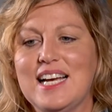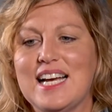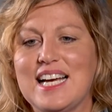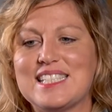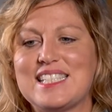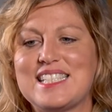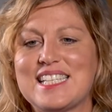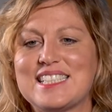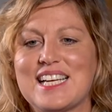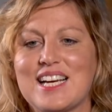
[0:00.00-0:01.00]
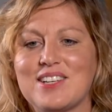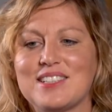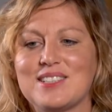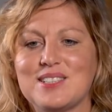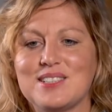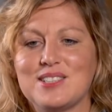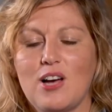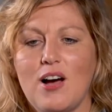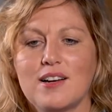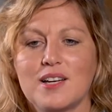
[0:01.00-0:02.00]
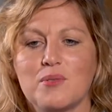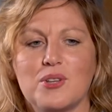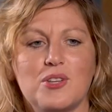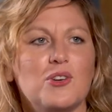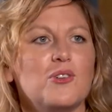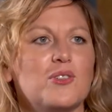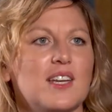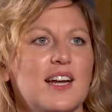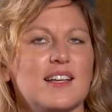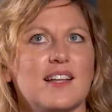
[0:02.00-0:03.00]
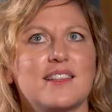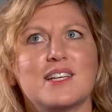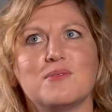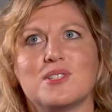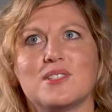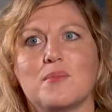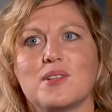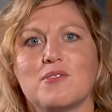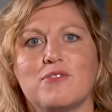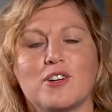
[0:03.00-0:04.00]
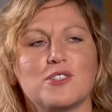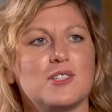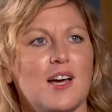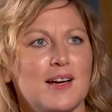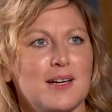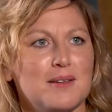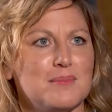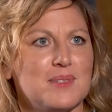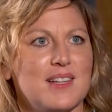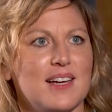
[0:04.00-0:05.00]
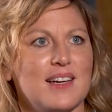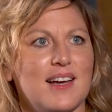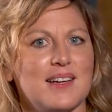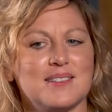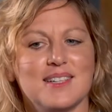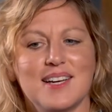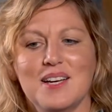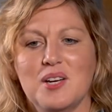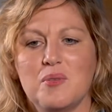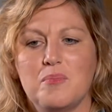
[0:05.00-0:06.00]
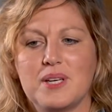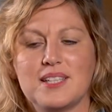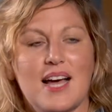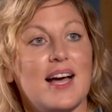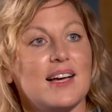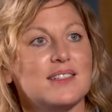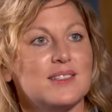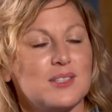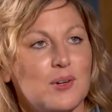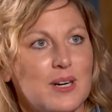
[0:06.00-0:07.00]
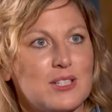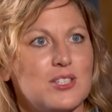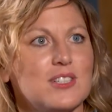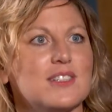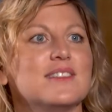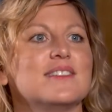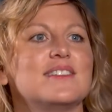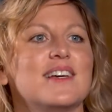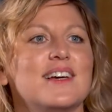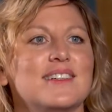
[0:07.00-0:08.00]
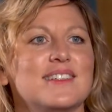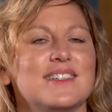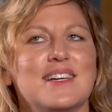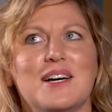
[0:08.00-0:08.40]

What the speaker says: and sitting down and talking with youth. And I think it was some of the first times they had been asked questions, and